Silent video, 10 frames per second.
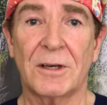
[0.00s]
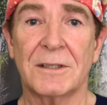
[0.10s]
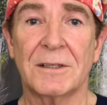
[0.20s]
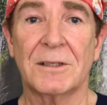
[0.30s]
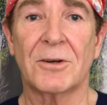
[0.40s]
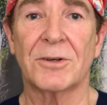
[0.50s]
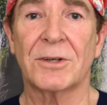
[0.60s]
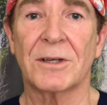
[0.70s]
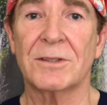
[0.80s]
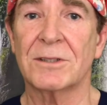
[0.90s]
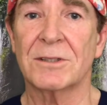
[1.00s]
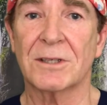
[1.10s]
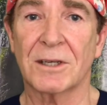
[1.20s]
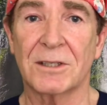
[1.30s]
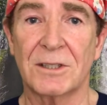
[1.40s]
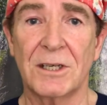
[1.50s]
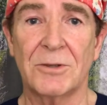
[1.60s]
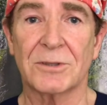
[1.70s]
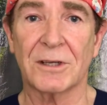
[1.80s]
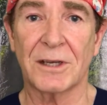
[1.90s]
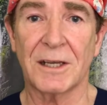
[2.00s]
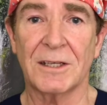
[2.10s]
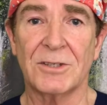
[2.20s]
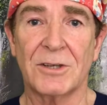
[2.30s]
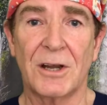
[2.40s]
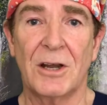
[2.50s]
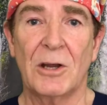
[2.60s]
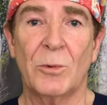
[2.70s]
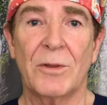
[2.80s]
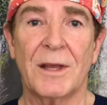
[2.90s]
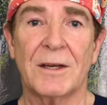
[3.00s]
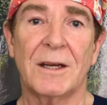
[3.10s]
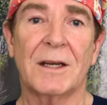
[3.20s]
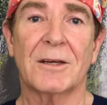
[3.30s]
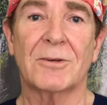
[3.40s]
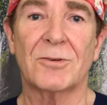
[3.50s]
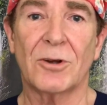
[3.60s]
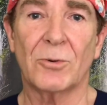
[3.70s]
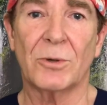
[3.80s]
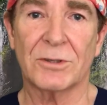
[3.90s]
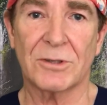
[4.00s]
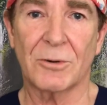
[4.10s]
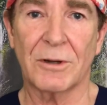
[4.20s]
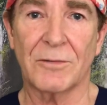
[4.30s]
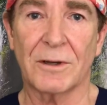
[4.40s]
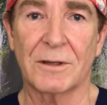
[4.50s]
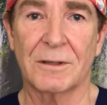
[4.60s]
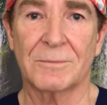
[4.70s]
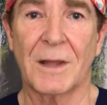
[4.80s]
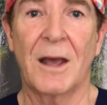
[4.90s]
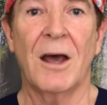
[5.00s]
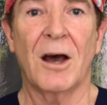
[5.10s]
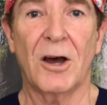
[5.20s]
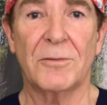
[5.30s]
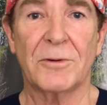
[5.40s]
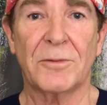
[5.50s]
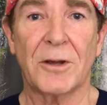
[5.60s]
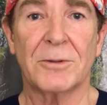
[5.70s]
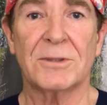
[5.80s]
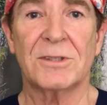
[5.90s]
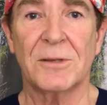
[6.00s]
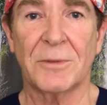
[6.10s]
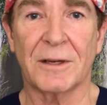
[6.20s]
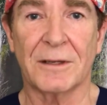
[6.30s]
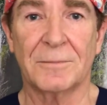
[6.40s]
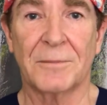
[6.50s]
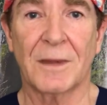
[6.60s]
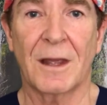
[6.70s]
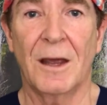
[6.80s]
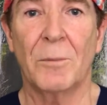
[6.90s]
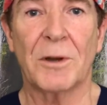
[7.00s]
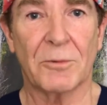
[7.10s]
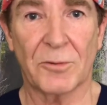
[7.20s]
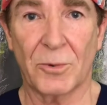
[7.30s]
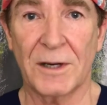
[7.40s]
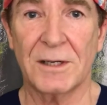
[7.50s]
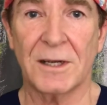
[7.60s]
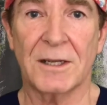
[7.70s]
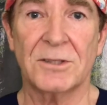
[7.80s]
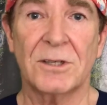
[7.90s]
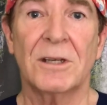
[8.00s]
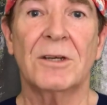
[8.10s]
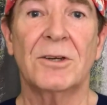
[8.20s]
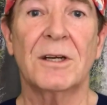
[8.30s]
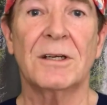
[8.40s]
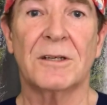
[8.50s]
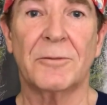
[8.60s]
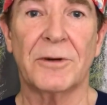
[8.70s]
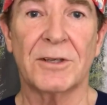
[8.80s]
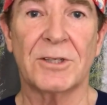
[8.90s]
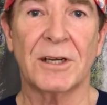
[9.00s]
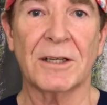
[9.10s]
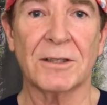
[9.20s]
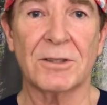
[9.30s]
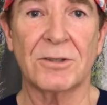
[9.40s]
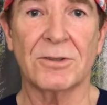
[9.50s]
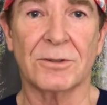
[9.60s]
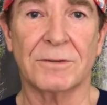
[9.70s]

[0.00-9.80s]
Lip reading: incontinence is the continuous leakage without any control whatsoever. Overflow is similar, but with one test you can differentiate the two.